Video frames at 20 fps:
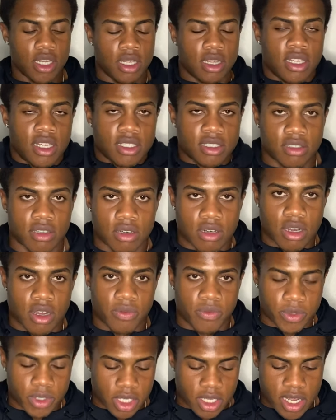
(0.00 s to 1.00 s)
Let's start
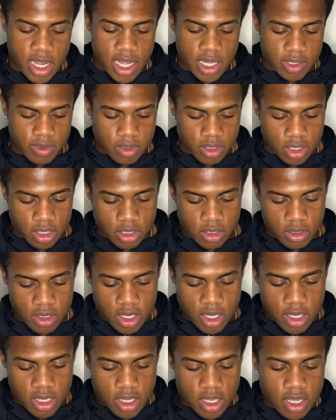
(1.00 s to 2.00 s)
off with the calories,
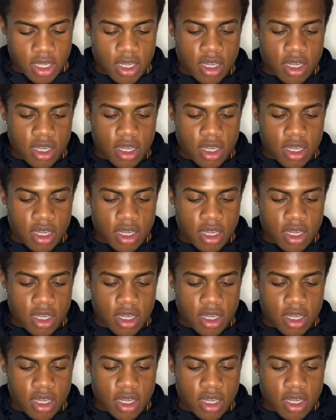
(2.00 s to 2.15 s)
okay?